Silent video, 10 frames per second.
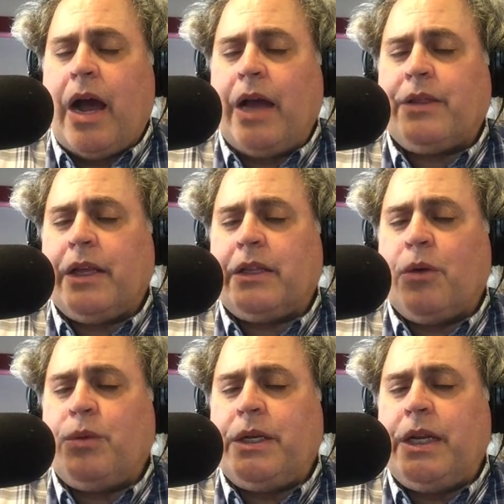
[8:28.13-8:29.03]
I think
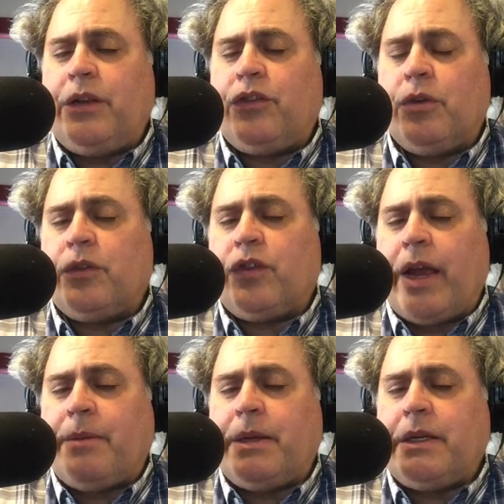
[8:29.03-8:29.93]
that we need to
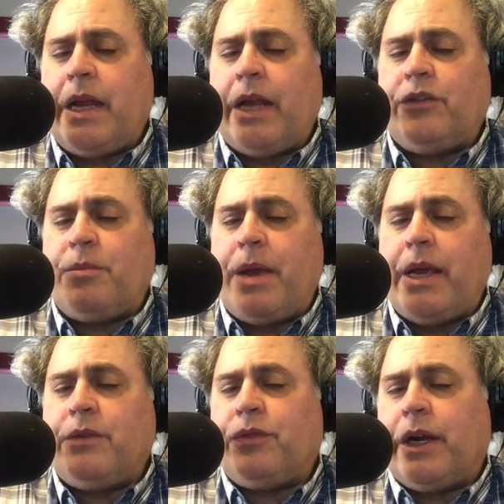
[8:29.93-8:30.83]
examine and
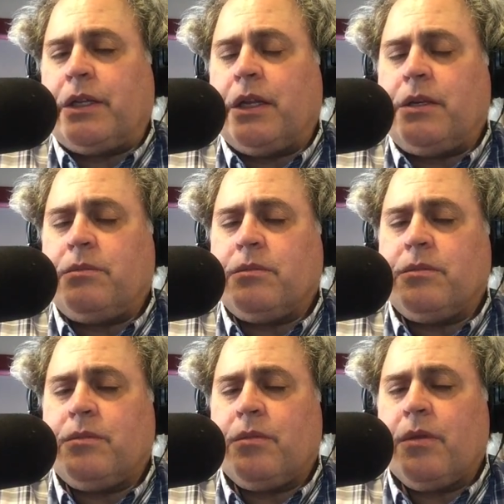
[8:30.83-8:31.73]
debate, frankly,
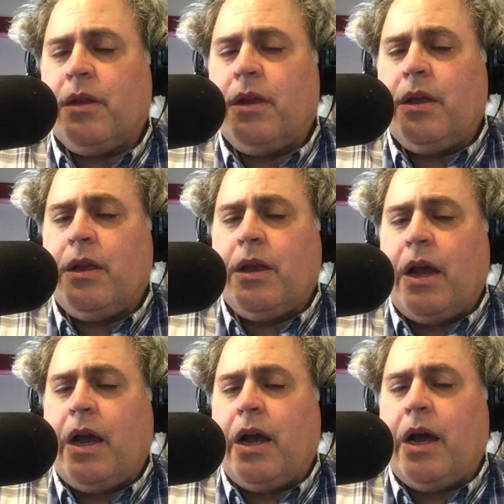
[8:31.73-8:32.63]

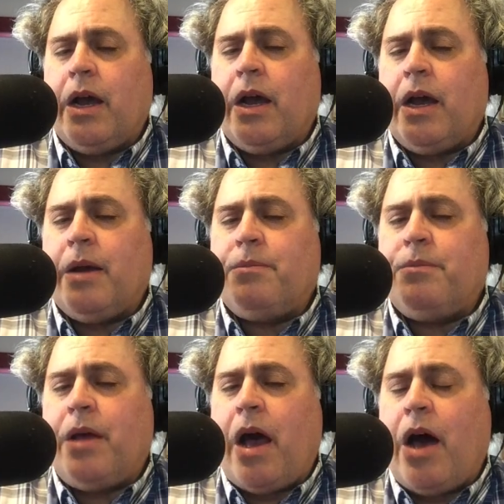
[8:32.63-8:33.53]
other
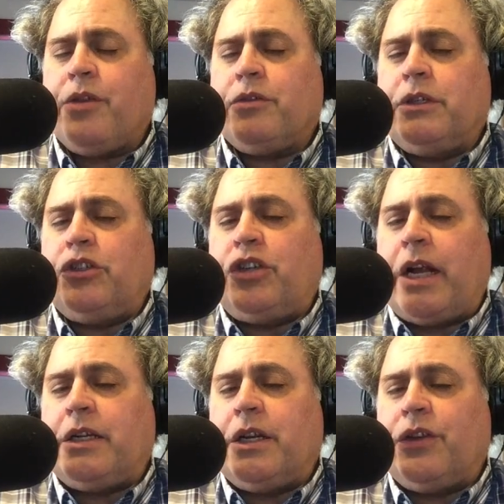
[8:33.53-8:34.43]

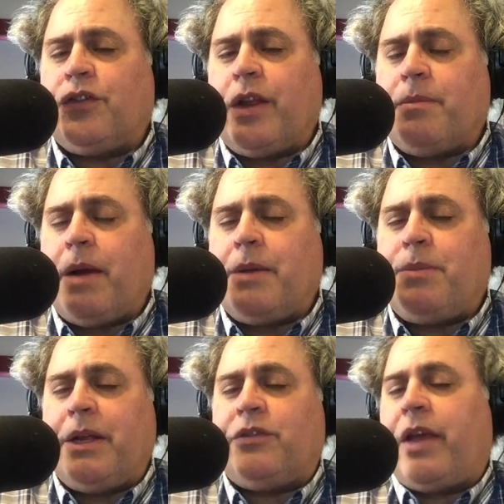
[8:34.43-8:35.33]
agendas that
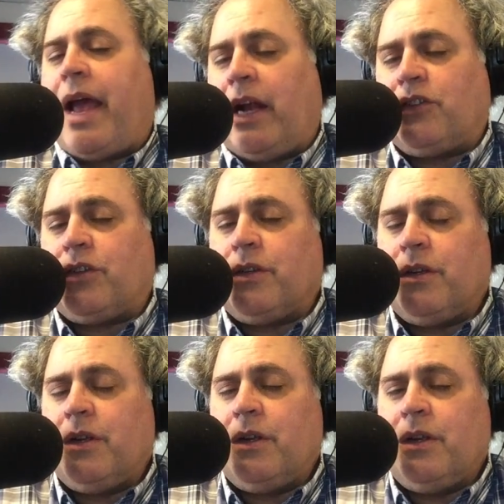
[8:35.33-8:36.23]
might be attached
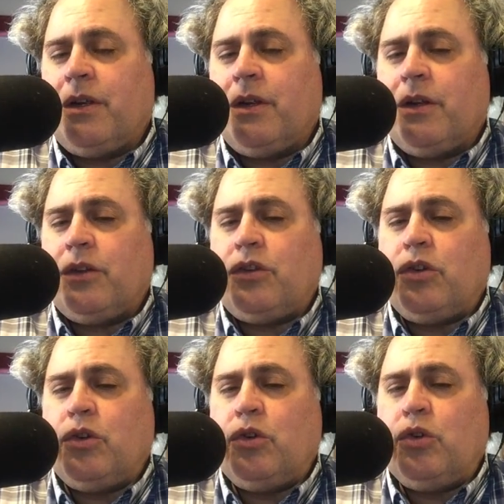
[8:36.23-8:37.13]

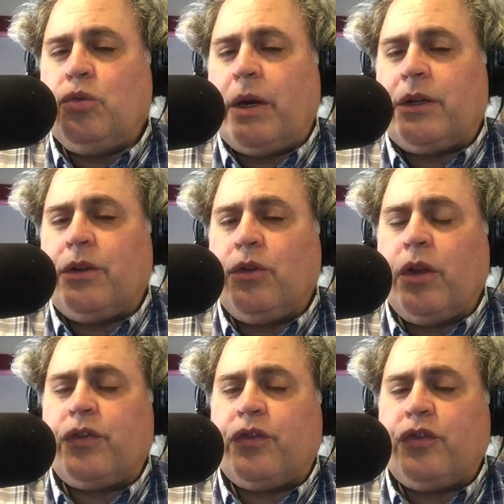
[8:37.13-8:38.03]
to what
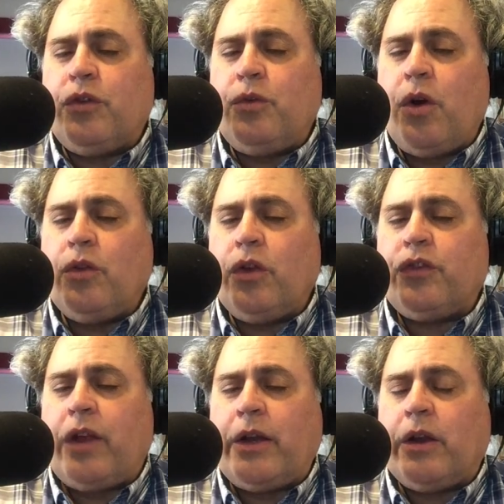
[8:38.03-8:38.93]

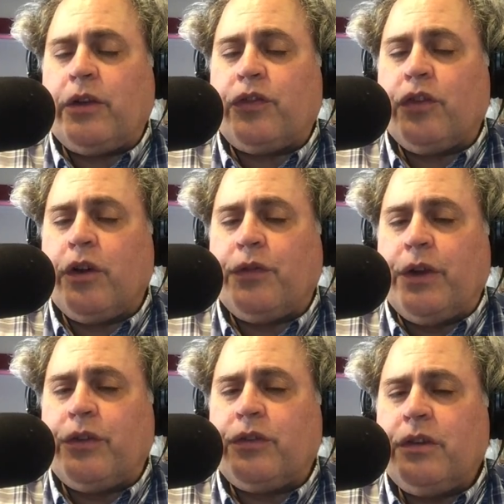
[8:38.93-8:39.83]
looks like on the
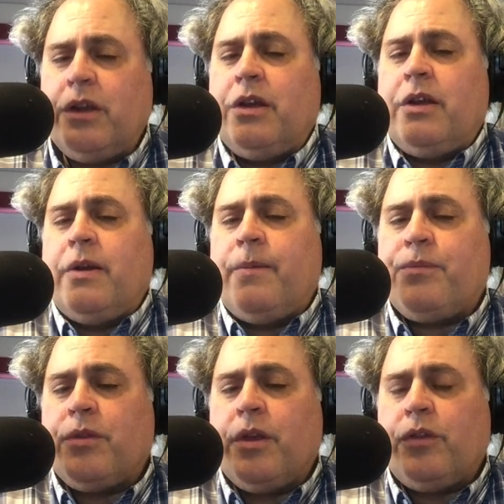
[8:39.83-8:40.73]
surface
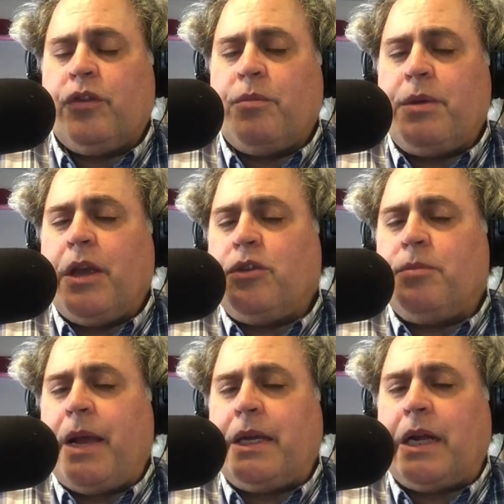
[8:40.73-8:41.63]
to be a
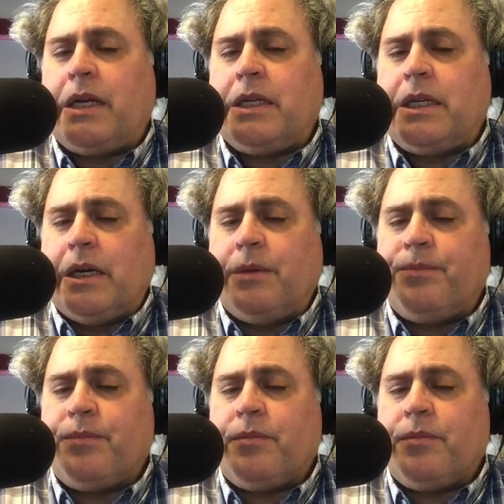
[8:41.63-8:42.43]
humane idea.